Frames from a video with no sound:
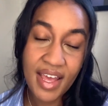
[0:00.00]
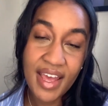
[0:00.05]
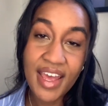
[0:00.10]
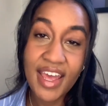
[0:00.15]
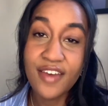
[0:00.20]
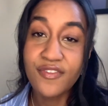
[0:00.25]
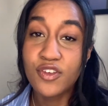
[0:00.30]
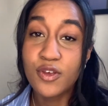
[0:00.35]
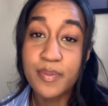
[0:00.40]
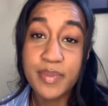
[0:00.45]

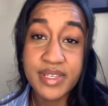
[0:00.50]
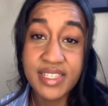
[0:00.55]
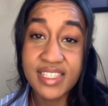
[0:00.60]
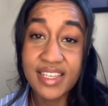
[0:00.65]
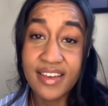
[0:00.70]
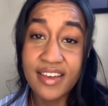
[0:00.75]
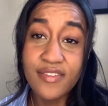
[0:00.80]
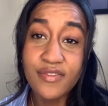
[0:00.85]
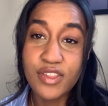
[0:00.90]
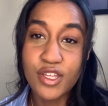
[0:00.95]
If you
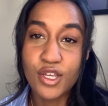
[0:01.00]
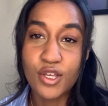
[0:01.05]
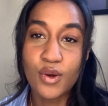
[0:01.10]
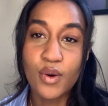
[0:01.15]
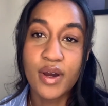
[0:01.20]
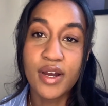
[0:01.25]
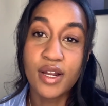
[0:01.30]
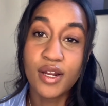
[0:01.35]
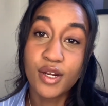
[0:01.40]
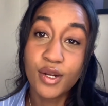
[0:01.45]
perceive that you
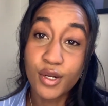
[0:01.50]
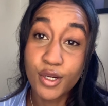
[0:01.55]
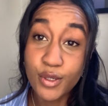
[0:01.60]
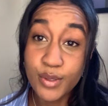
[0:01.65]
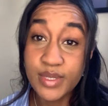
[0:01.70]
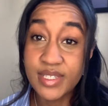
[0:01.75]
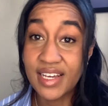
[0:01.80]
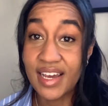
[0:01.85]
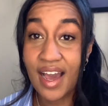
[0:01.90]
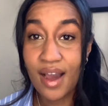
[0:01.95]
are
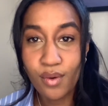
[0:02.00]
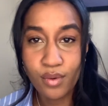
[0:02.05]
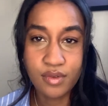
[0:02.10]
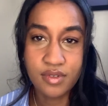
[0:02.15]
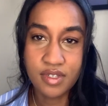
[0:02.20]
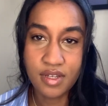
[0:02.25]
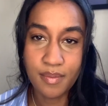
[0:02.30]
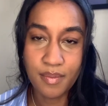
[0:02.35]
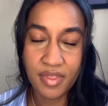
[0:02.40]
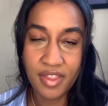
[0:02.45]
losing out on
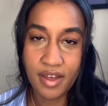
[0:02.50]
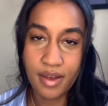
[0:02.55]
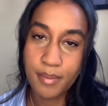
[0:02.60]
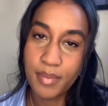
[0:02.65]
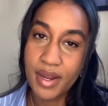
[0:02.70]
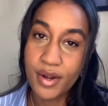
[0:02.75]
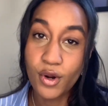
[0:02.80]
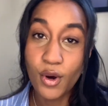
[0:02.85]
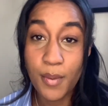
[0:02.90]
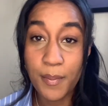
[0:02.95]
something by
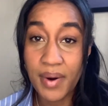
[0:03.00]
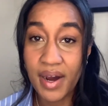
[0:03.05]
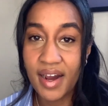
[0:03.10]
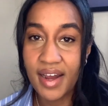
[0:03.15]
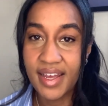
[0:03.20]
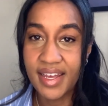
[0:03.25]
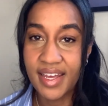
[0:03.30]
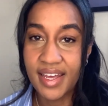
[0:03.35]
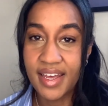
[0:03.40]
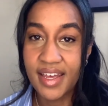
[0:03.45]
not
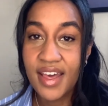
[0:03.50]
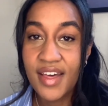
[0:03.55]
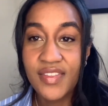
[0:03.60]
buying it,